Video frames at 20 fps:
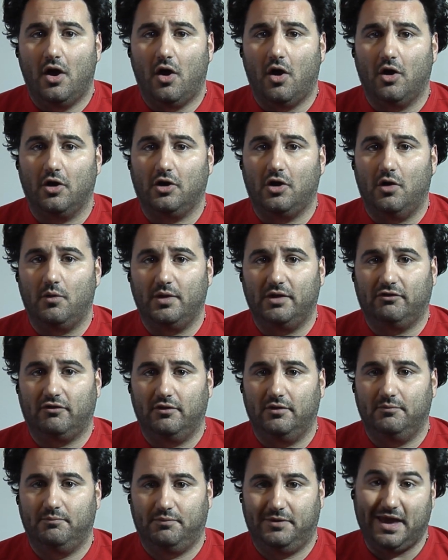are going
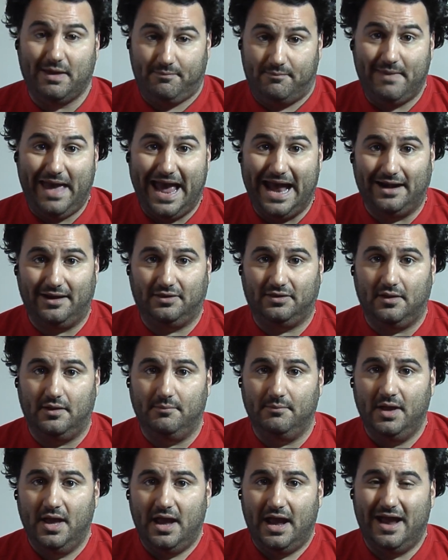to get mad at them,